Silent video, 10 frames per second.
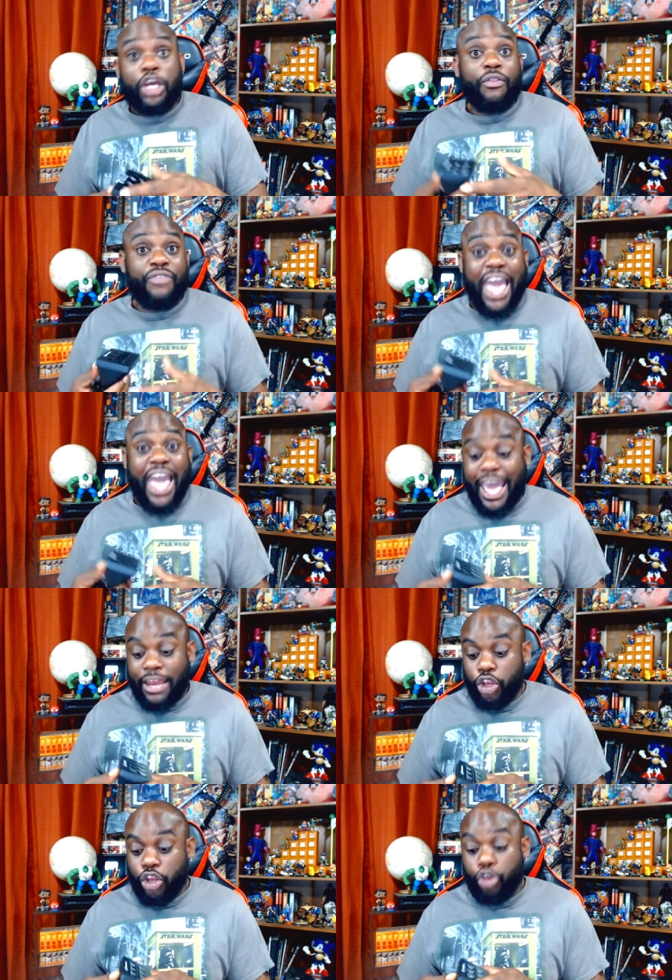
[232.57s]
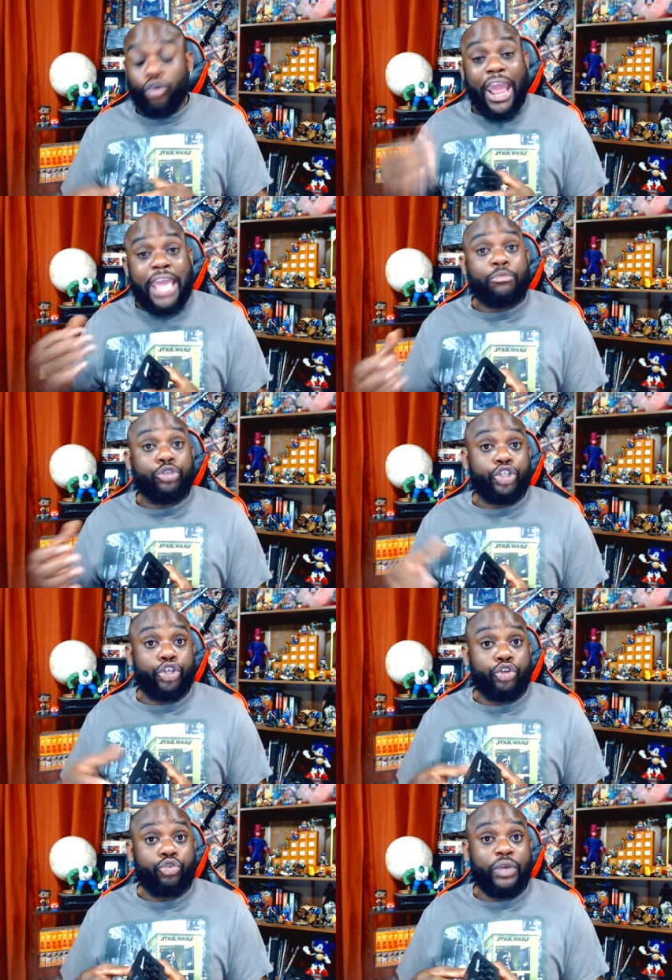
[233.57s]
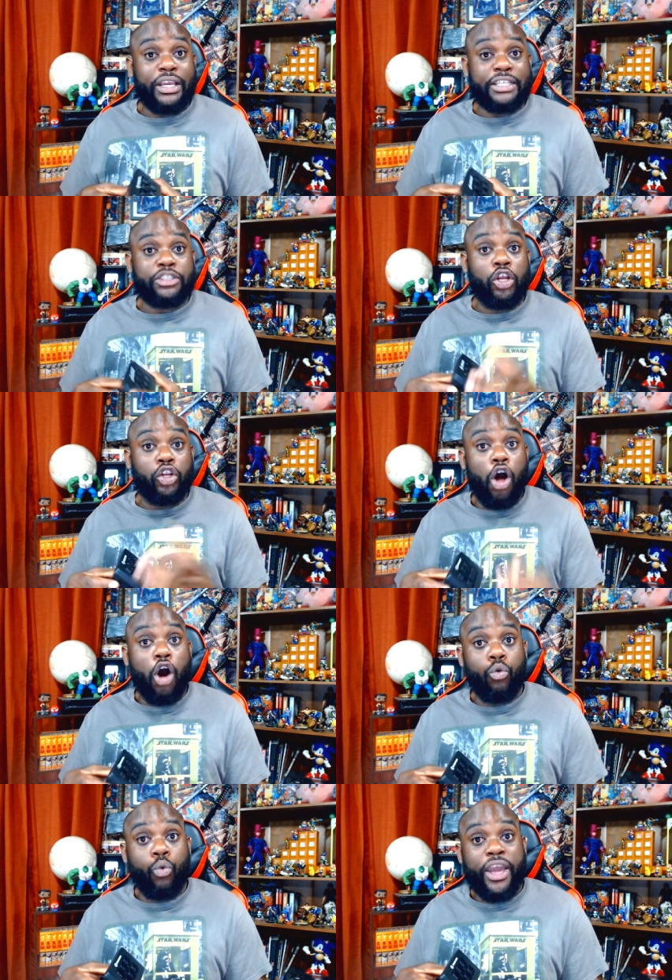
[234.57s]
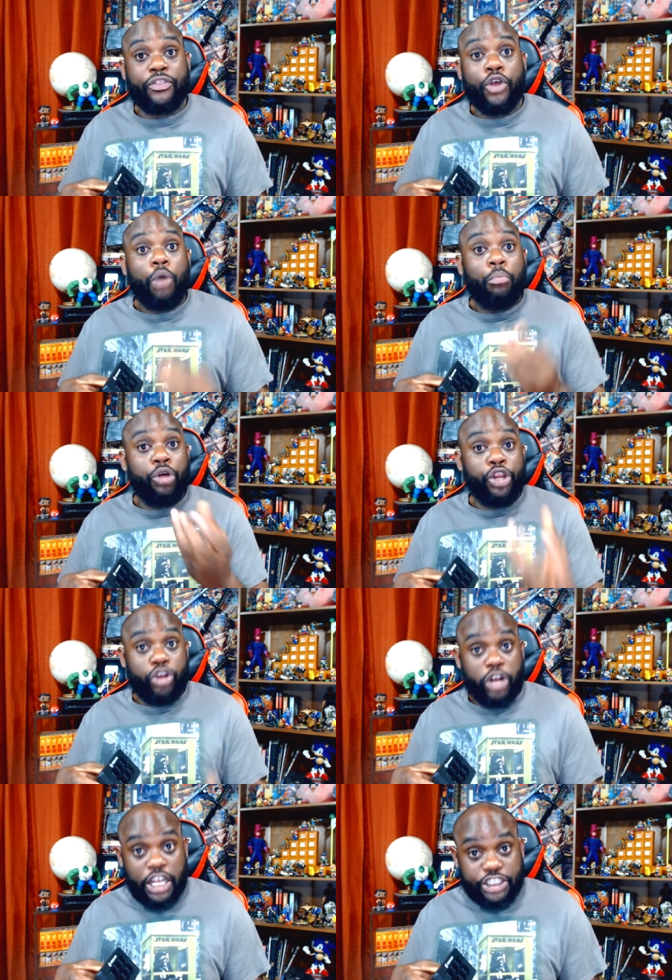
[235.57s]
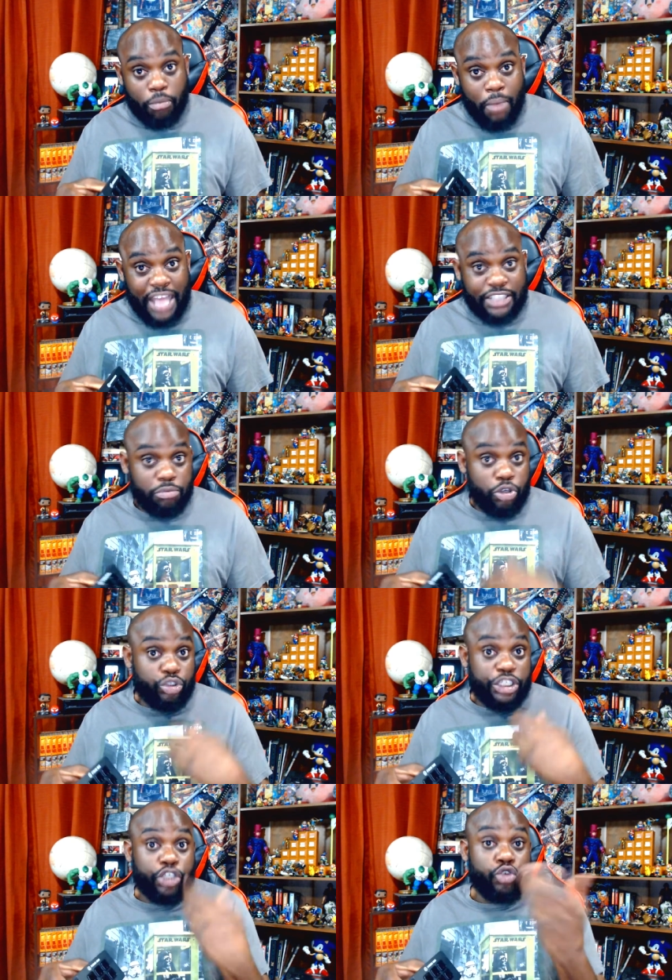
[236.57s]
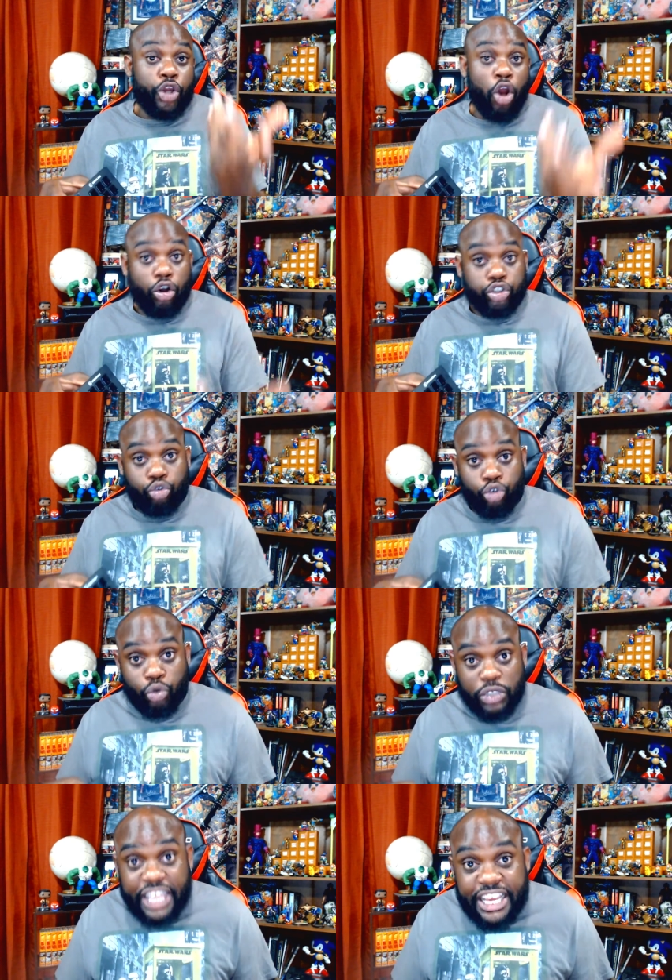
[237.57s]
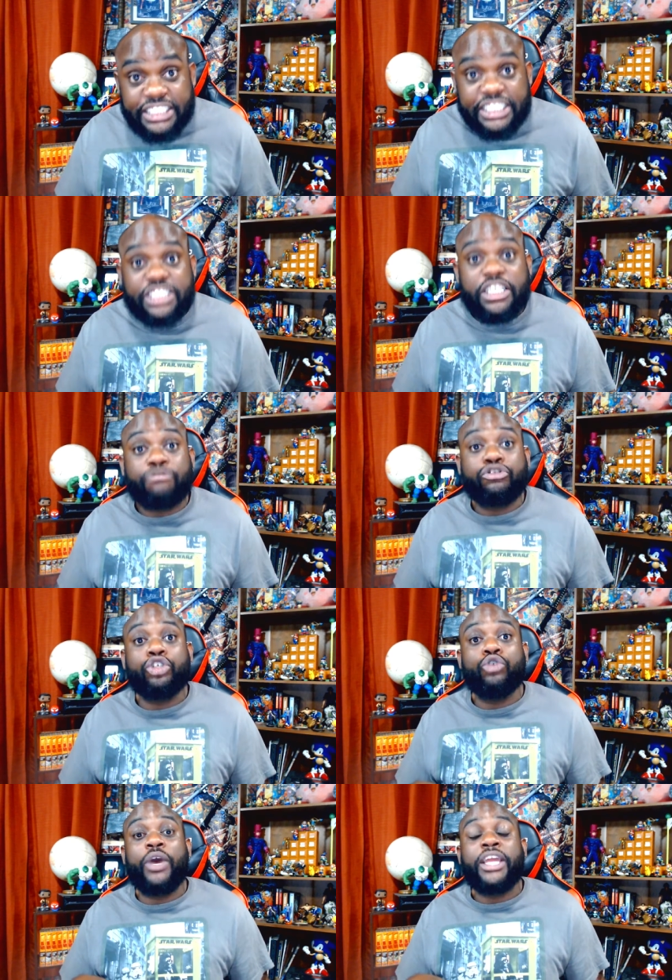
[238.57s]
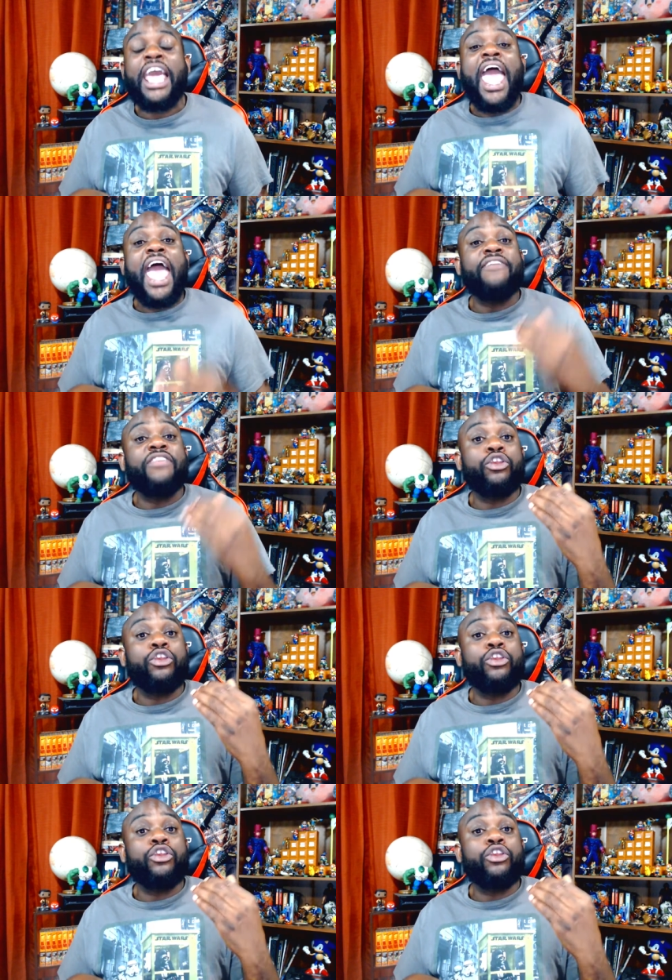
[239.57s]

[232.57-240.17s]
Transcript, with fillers: that you're able to do is along with putting your customized music, you can also do links and stuff to it, and then